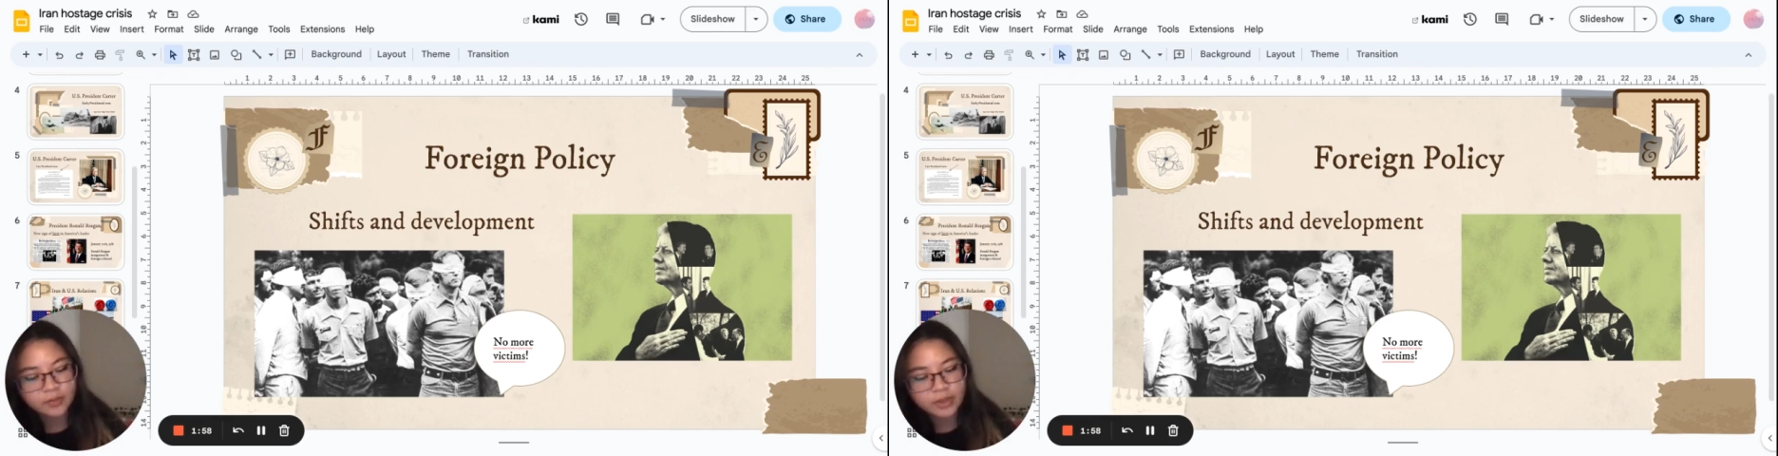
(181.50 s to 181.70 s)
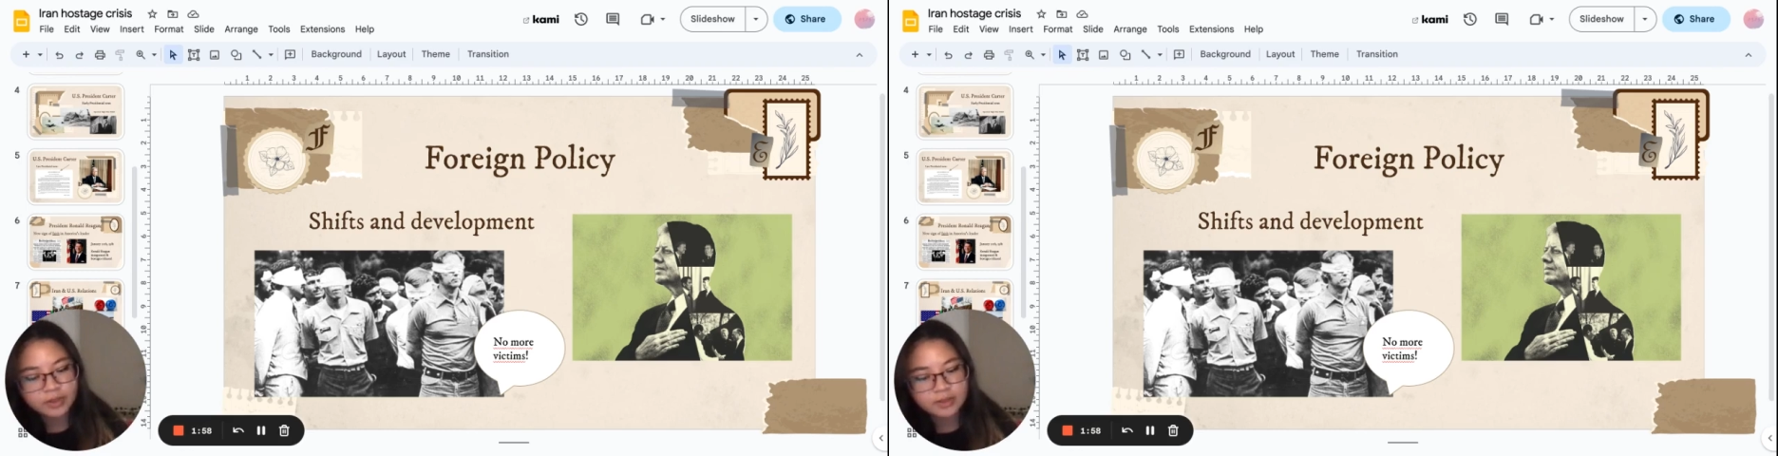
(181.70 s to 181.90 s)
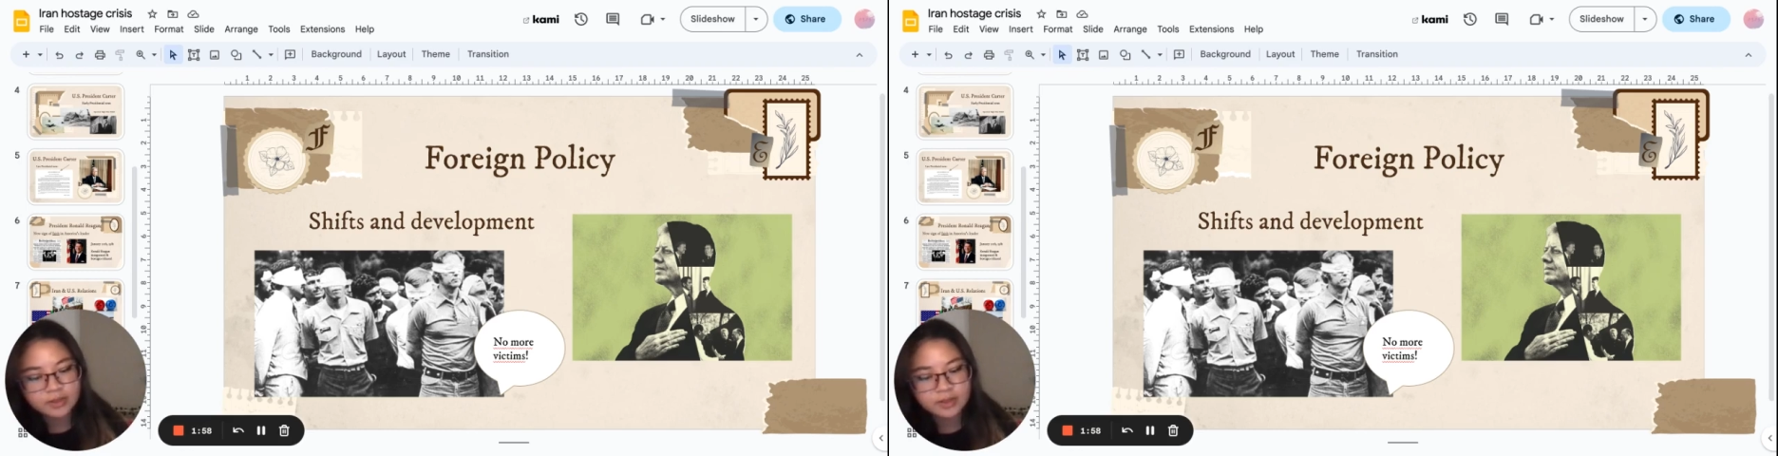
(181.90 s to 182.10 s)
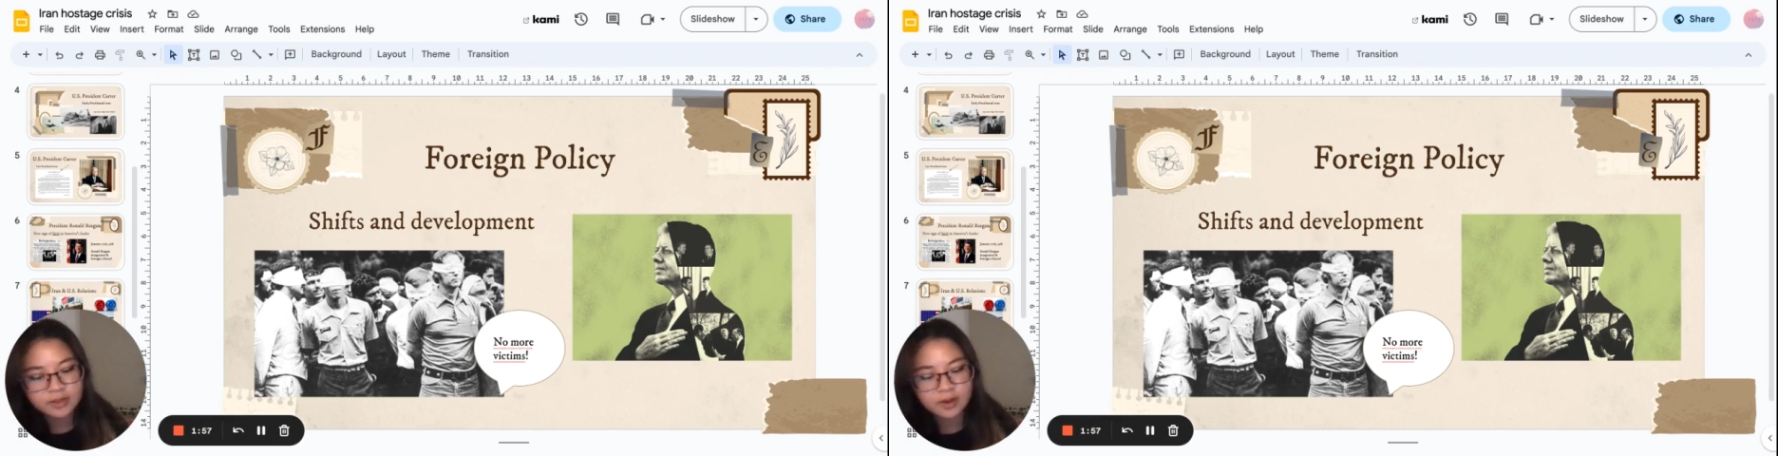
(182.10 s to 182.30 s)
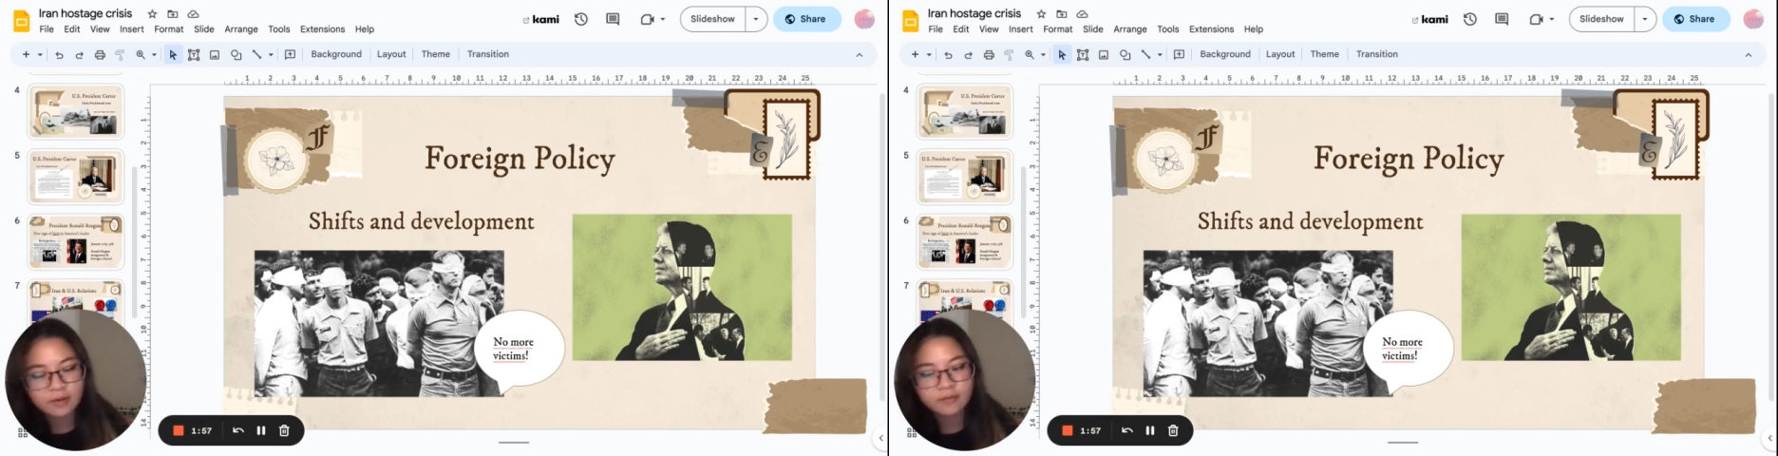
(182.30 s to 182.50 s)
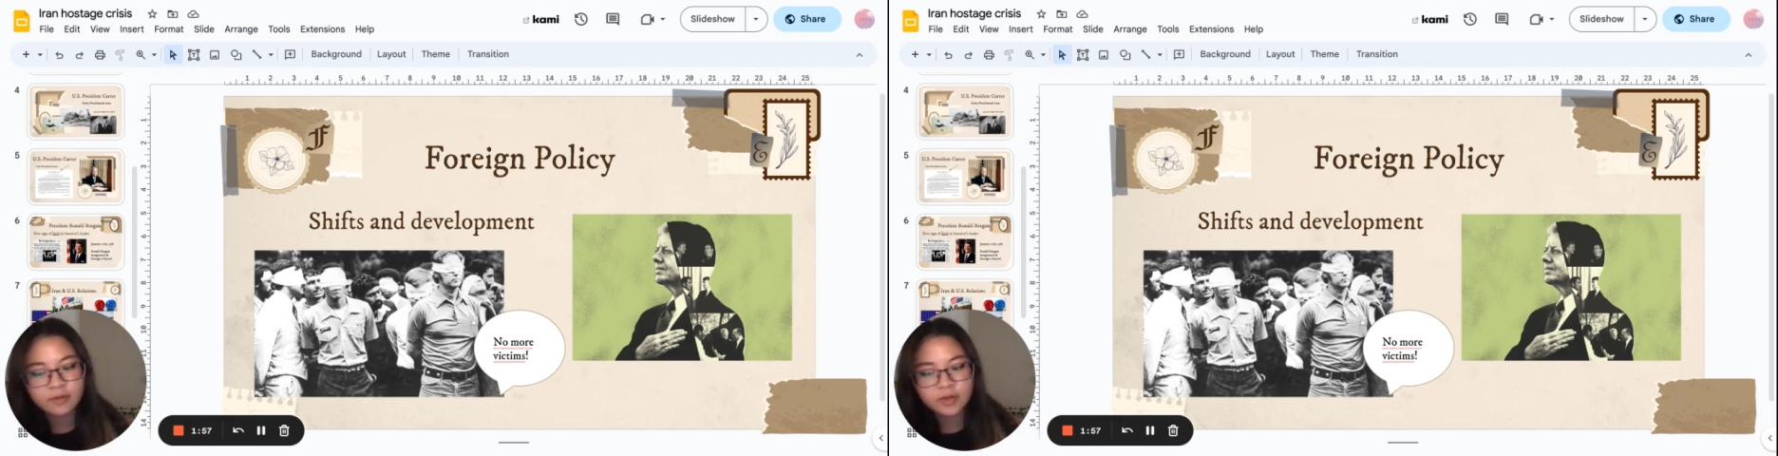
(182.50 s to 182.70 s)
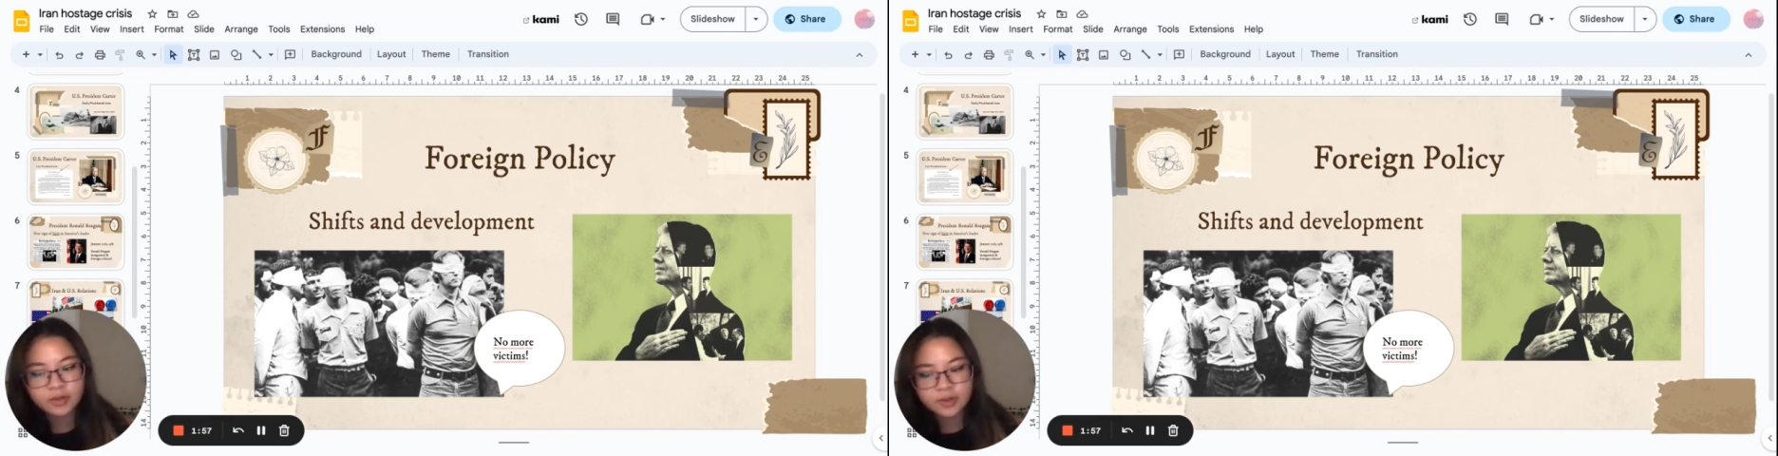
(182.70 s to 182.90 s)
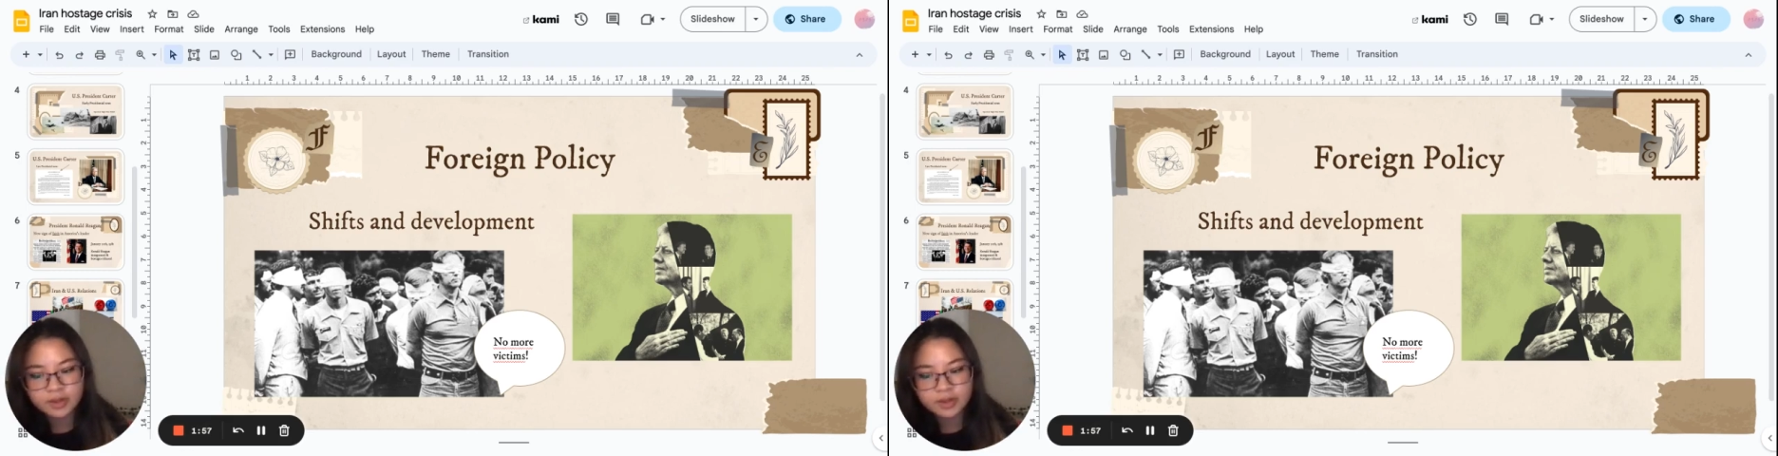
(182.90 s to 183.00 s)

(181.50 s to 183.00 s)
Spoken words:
and weaknesses of the